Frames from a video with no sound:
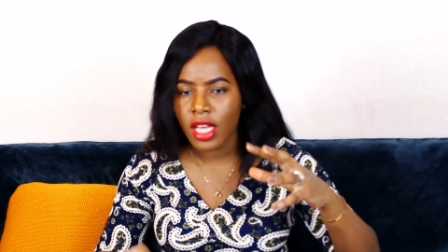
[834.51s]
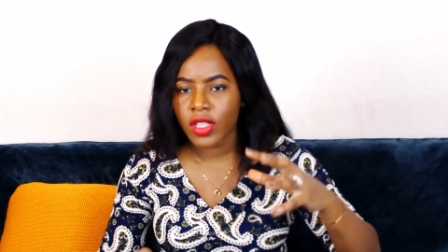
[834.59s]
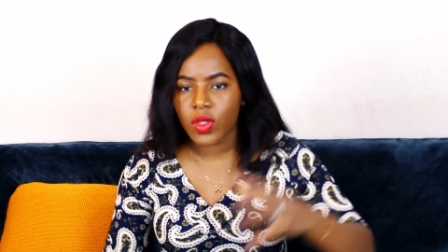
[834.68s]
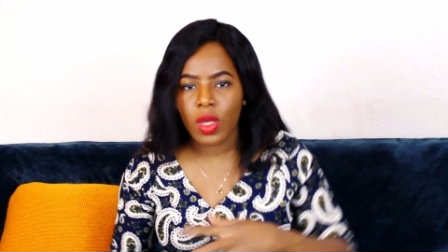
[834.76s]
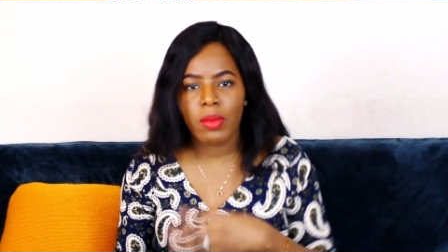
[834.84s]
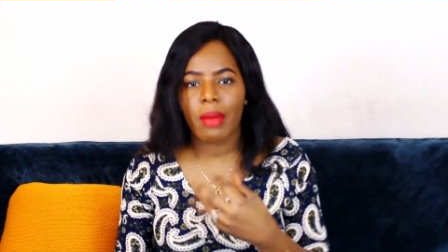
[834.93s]

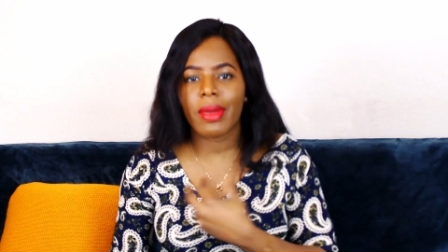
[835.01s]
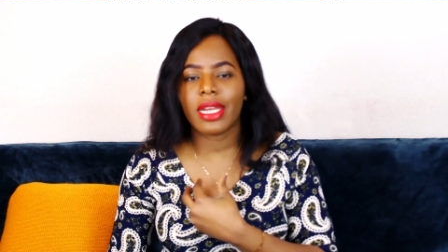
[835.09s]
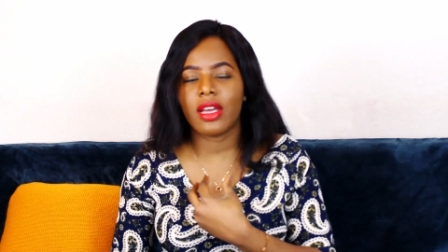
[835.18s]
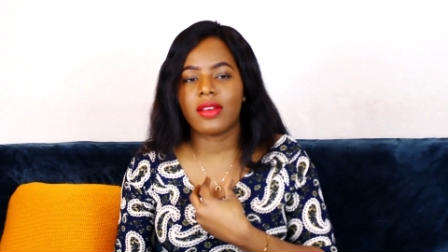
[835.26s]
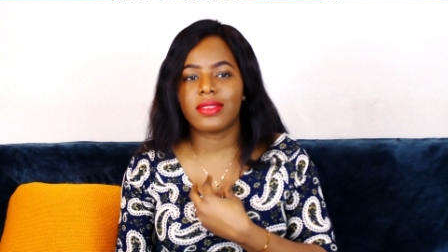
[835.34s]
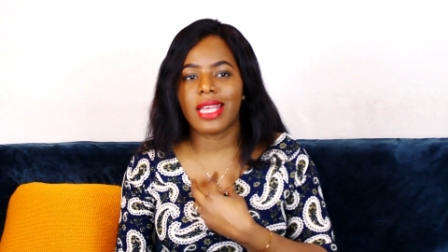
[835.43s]
So in my mind,
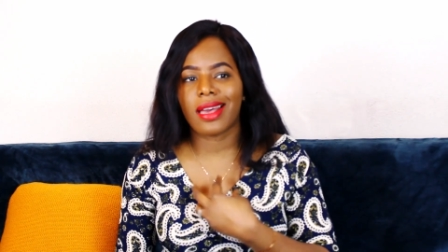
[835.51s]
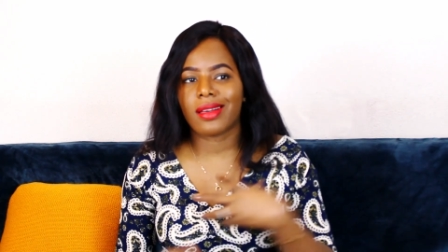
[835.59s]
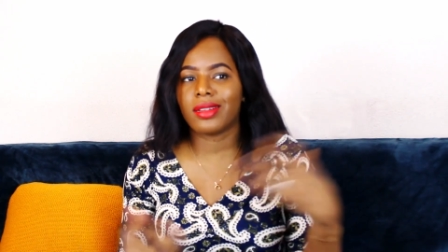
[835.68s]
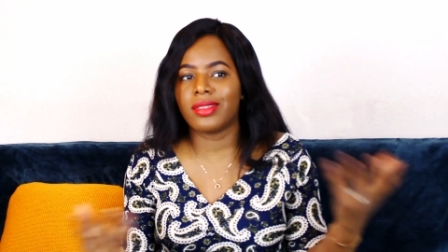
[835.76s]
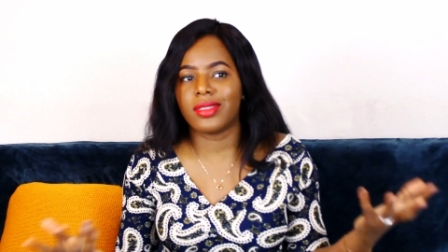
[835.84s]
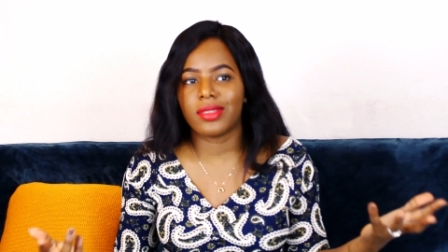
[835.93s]
I was like,
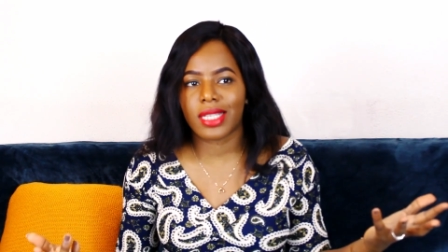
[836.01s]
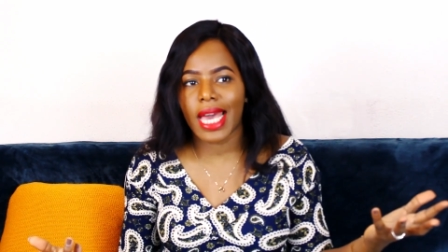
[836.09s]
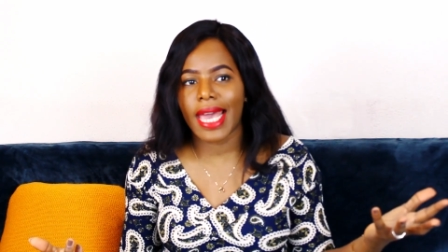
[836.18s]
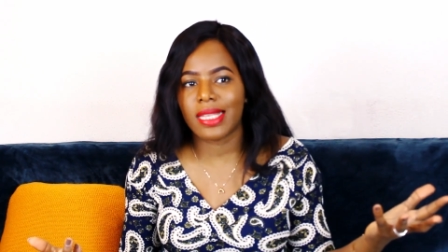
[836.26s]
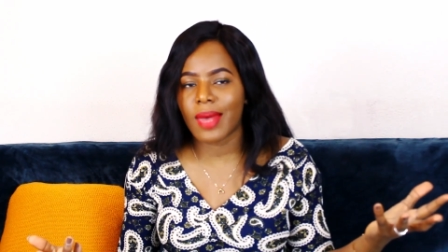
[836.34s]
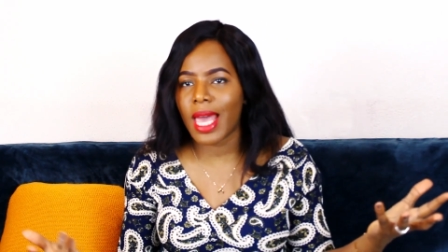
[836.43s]

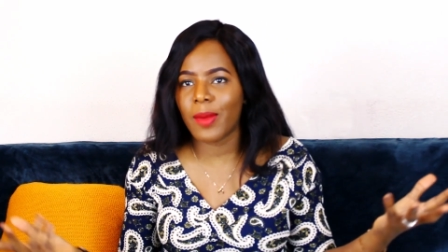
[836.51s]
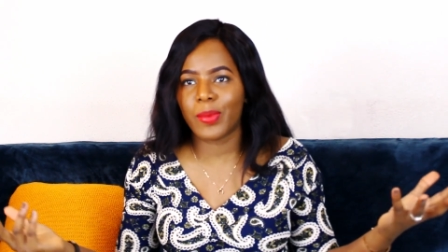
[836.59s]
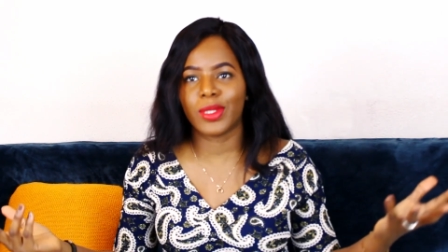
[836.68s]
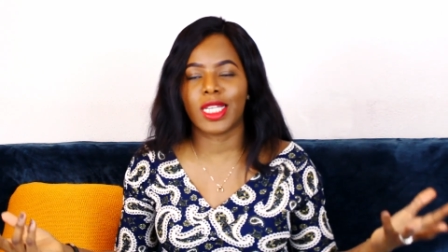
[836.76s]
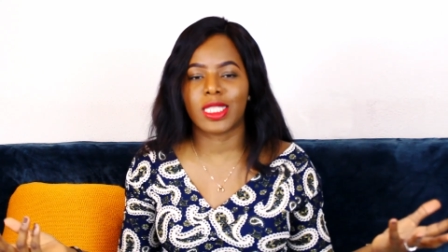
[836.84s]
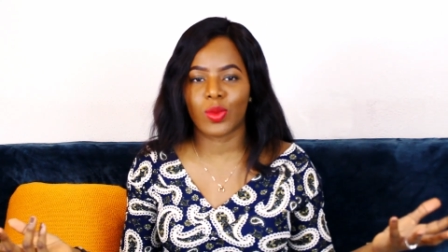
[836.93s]
guys, why are
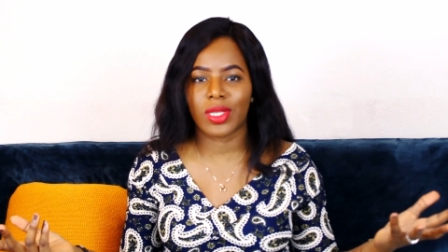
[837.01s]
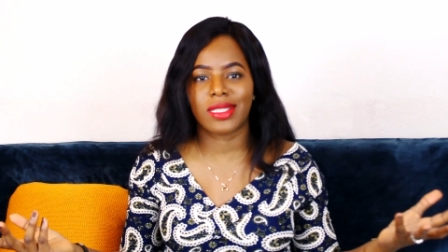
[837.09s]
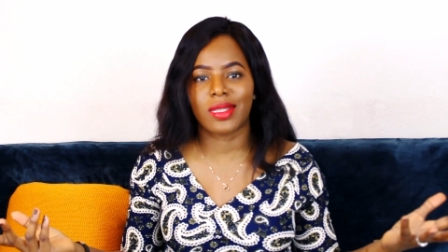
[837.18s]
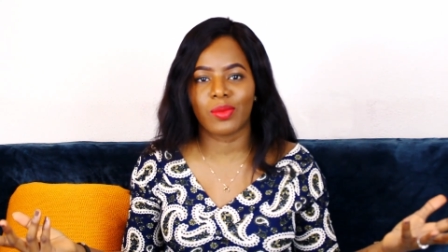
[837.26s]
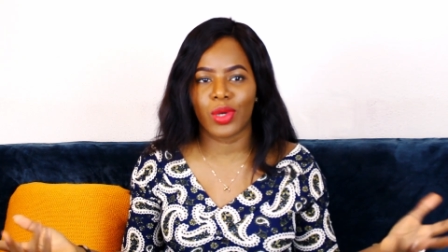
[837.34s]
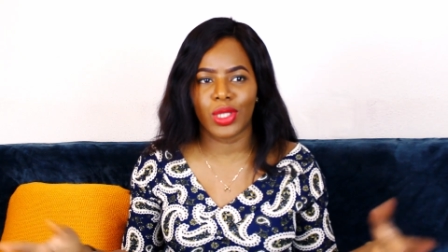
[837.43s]
you just
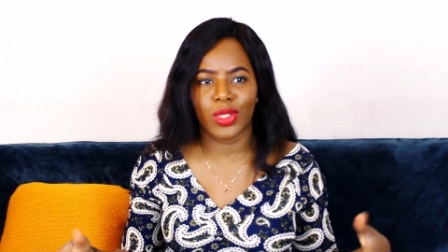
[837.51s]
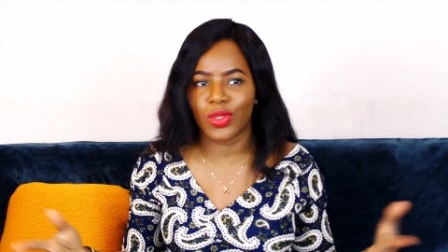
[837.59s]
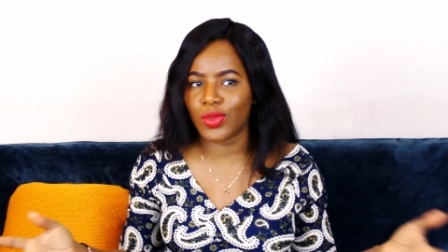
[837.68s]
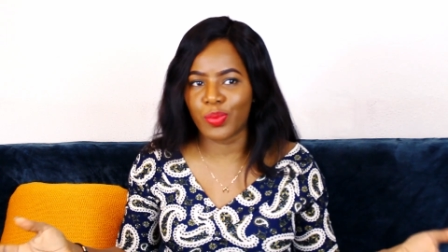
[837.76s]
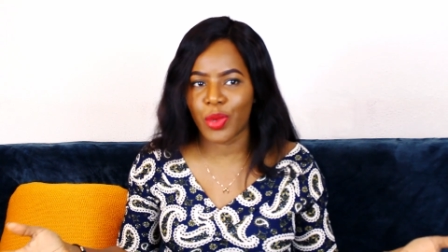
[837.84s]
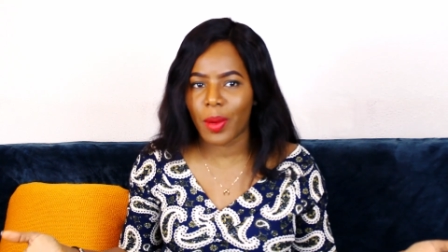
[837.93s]
wasting
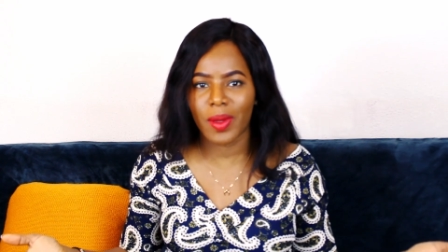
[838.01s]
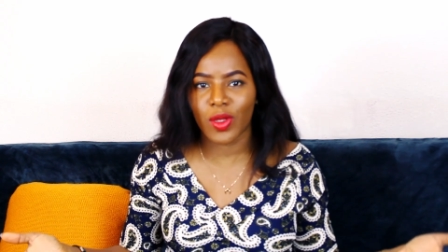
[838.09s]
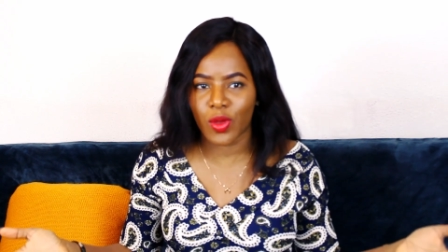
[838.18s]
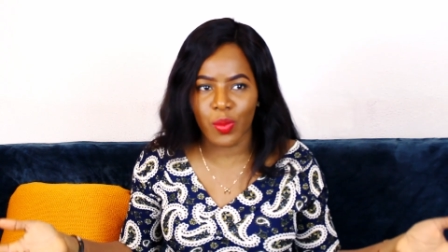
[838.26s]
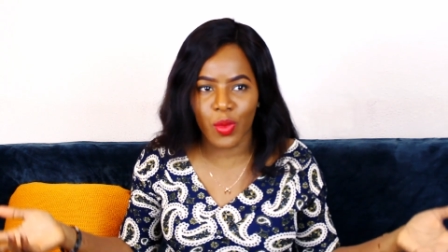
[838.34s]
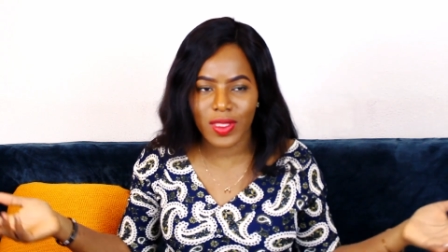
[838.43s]
money?
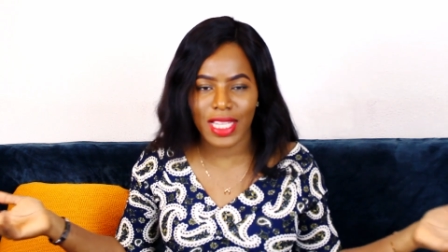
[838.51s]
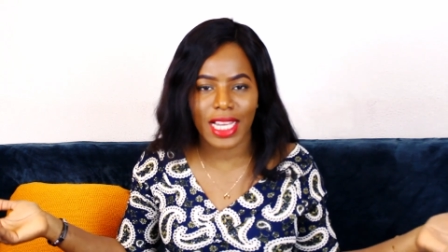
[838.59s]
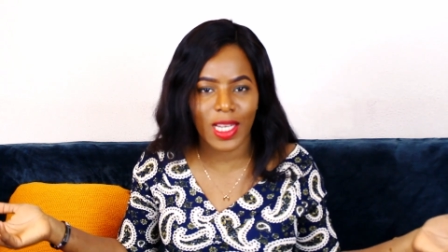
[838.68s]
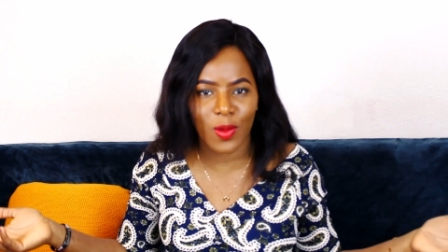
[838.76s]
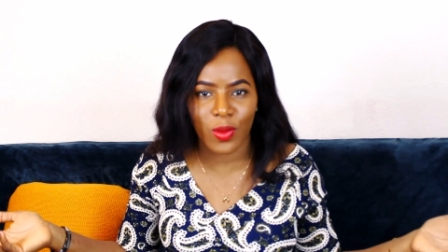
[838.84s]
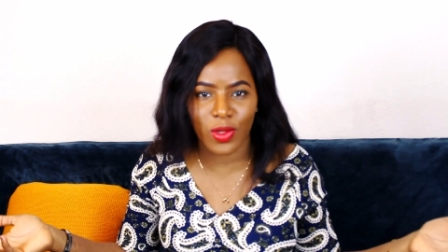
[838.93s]
You most
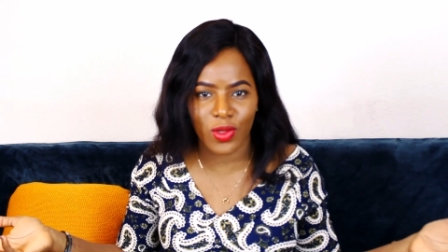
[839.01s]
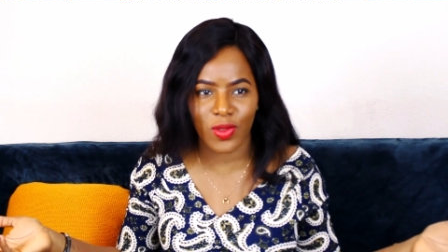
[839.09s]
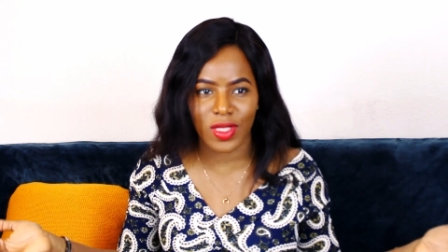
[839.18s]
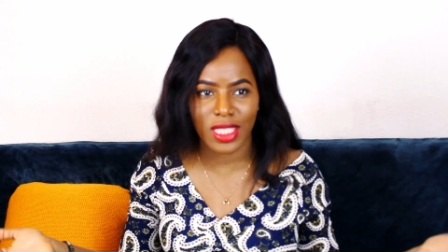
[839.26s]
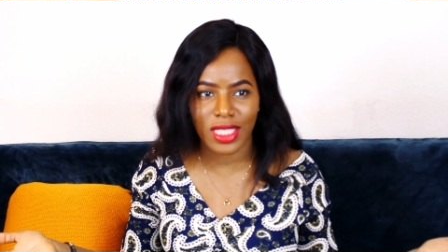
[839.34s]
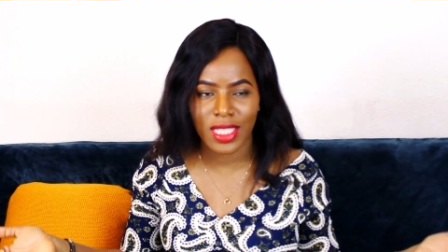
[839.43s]
likely wouldn't
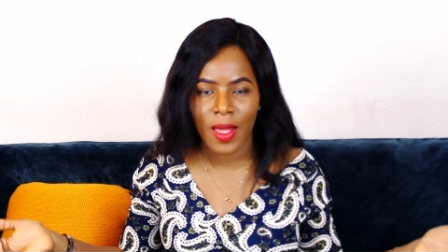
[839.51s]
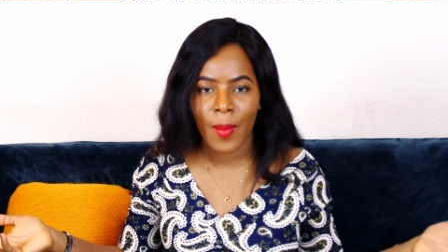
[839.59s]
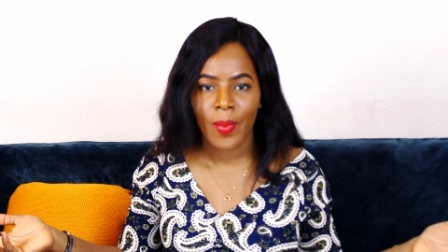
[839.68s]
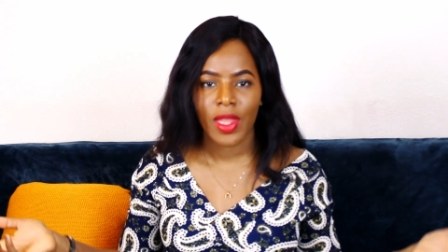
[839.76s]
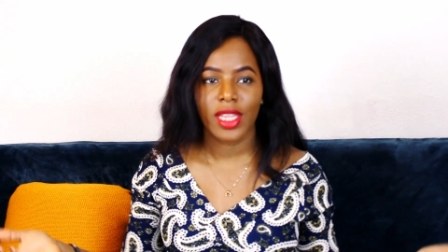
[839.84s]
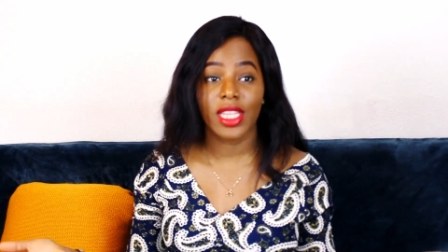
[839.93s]
use
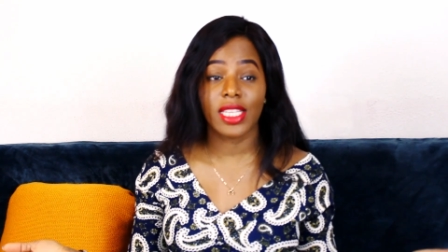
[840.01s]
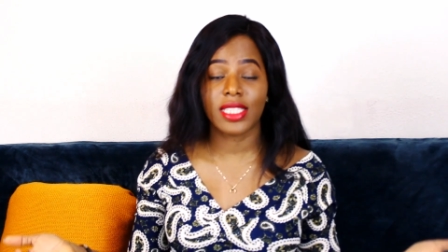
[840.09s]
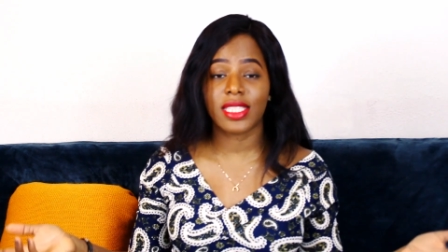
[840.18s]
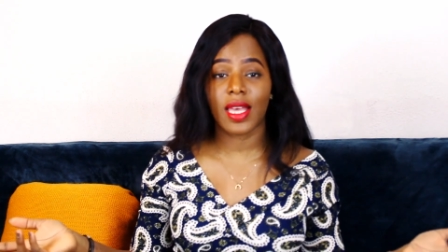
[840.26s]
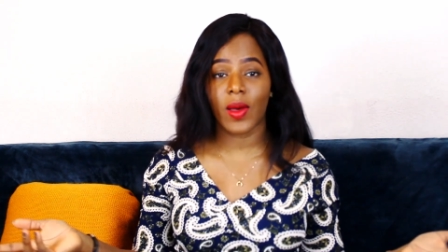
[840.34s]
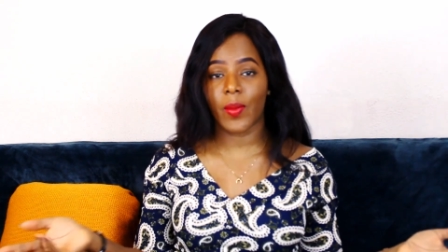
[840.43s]

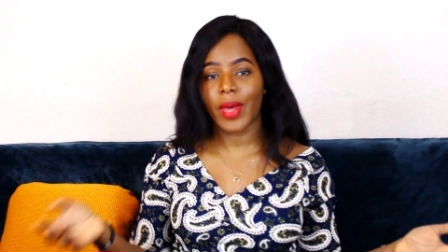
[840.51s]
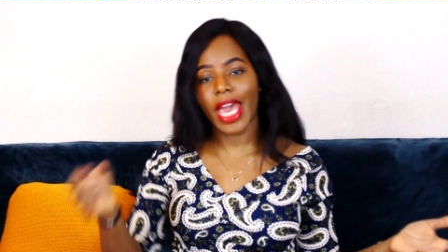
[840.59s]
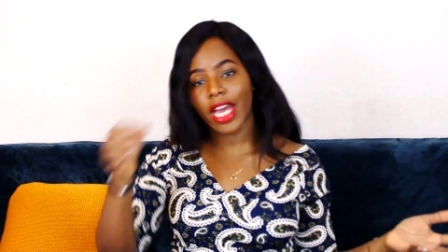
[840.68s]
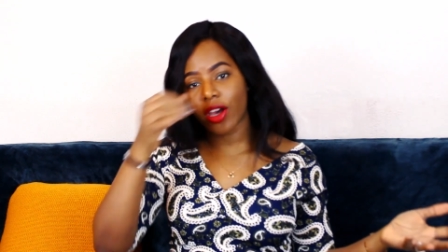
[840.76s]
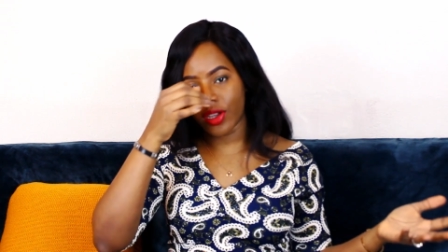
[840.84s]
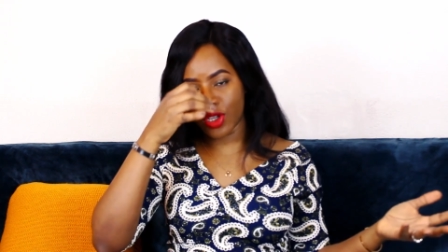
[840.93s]
these
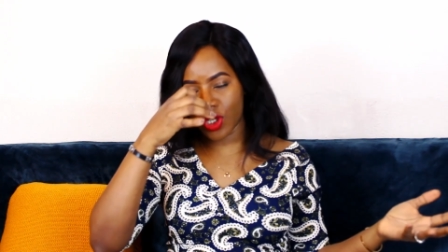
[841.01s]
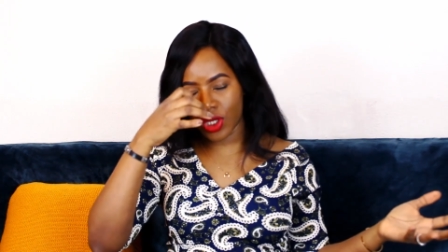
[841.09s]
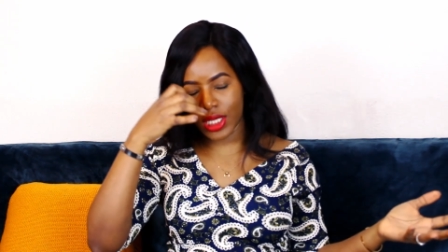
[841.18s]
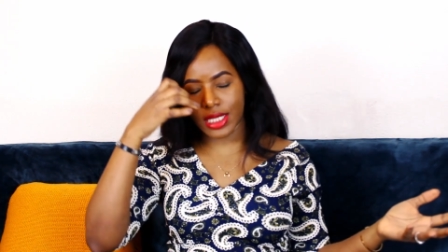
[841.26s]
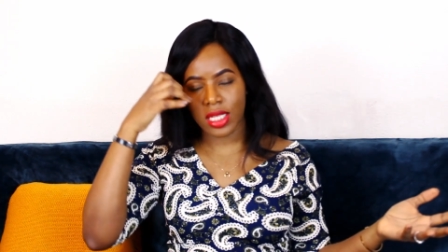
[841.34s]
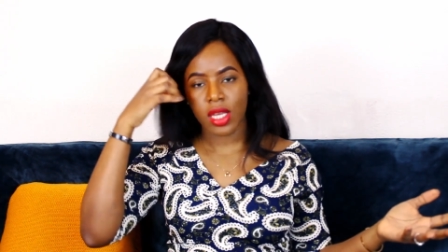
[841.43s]
air
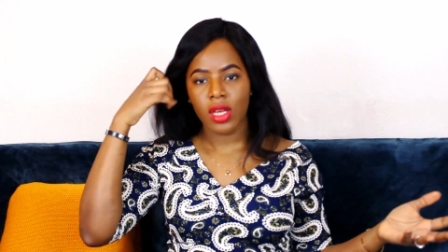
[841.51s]
conditioners.